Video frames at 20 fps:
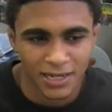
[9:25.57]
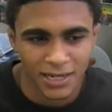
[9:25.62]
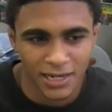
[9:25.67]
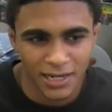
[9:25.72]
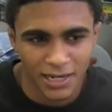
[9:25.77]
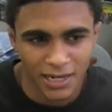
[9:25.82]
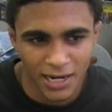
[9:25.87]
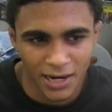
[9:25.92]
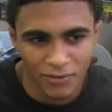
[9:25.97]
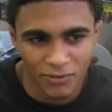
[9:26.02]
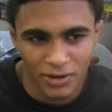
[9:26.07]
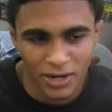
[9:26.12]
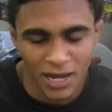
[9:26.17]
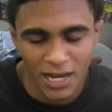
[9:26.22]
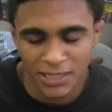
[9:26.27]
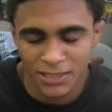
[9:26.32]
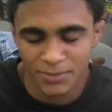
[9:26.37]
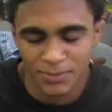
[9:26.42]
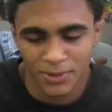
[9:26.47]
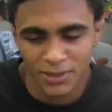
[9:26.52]
in every
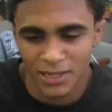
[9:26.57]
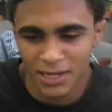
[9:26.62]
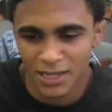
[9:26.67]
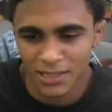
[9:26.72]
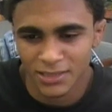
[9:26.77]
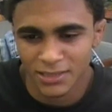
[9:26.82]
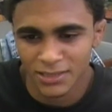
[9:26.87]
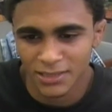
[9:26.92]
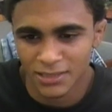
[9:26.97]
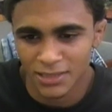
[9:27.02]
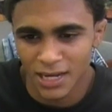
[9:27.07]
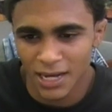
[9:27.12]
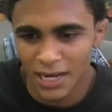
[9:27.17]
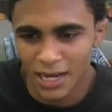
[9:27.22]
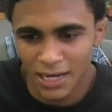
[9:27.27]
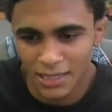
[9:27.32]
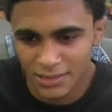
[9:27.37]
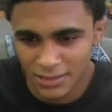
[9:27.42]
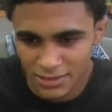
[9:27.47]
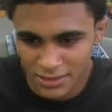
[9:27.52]
aspect, like she,
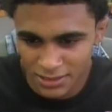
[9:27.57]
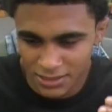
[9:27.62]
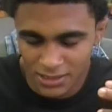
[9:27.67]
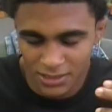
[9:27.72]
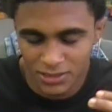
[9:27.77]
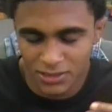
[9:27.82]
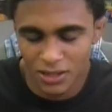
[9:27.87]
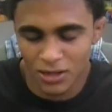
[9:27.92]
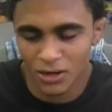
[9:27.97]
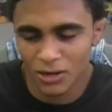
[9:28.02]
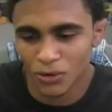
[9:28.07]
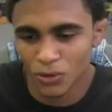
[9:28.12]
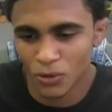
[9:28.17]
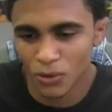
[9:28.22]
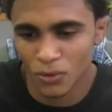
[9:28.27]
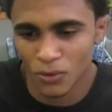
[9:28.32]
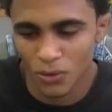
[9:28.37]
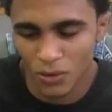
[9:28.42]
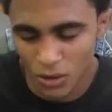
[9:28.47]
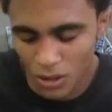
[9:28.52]
I, I she's a
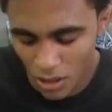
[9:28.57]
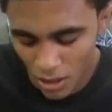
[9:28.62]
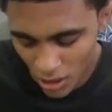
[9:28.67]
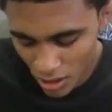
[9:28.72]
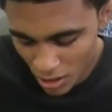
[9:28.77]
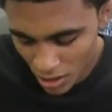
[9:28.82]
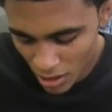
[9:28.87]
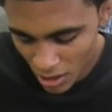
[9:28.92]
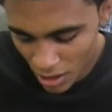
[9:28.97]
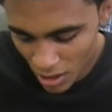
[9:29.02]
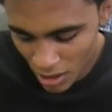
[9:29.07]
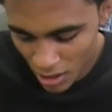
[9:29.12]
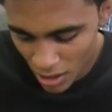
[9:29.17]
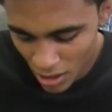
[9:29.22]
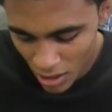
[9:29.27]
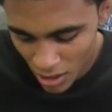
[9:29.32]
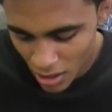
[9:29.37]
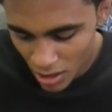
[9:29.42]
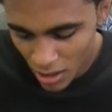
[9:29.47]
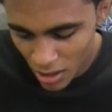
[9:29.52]
whole uh, like a
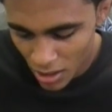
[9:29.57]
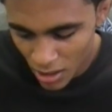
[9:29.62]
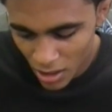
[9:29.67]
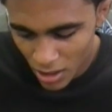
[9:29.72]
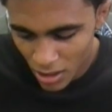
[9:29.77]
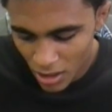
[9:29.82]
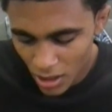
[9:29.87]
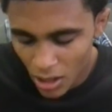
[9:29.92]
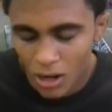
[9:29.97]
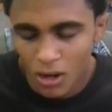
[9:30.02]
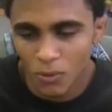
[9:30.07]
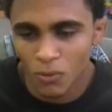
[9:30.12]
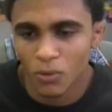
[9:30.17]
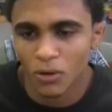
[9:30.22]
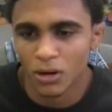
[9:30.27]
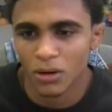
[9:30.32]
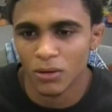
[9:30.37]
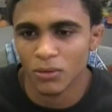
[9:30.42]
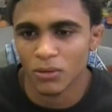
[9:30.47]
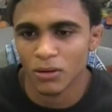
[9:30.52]
hard
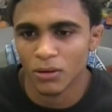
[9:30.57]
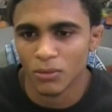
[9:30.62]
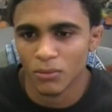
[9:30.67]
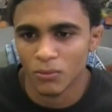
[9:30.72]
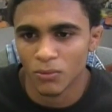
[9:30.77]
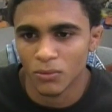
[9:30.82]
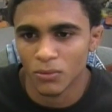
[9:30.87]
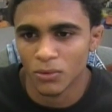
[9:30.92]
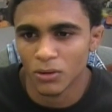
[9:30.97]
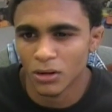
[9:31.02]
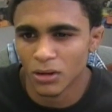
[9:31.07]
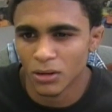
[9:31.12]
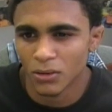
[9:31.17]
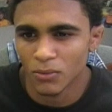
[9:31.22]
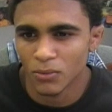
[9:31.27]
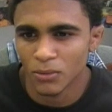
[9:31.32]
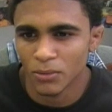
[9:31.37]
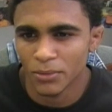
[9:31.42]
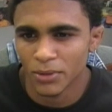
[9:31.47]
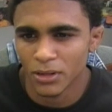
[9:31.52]
work
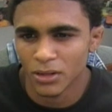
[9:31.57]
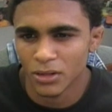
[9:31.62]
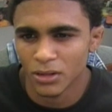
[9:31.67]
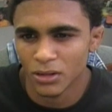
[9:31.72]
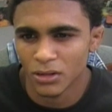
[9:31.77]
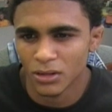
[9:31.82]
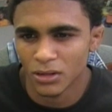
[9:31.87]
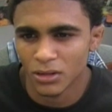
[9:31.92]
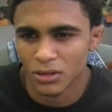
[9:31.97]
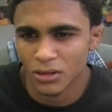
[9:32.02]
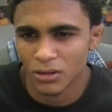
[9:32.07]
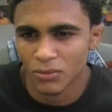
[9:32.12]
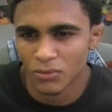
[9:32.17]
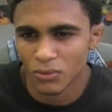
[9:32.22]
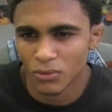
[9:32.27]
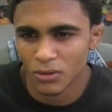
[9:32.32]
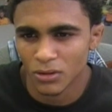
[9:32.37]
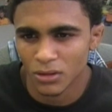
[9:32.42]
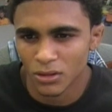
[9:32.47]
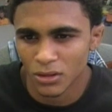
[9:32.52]
working woman, you know. Yeah, hard
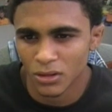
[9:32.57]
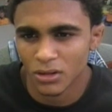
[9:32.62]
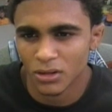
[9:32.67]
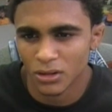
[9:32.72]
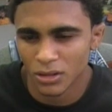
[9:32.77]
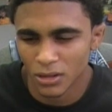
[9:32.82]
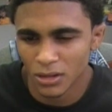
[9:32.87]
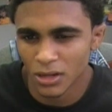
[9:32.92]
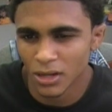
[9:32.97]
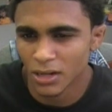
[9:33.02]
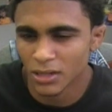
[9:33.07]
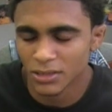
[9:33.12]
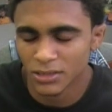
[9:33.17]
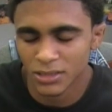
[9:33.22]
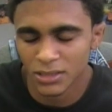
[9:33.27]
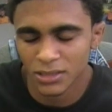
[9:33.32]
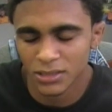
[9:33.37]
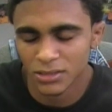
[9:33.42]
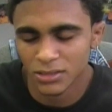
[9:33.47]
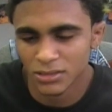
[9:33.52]
worker, yeah. Yeah,
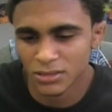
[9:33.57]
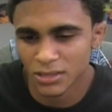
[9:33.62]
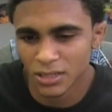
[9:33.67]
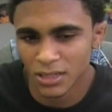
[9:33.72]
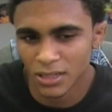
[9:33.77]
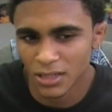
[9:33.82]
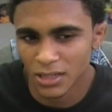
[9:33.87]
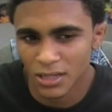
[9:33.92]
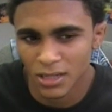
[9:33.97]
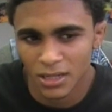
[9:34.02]
she's just like,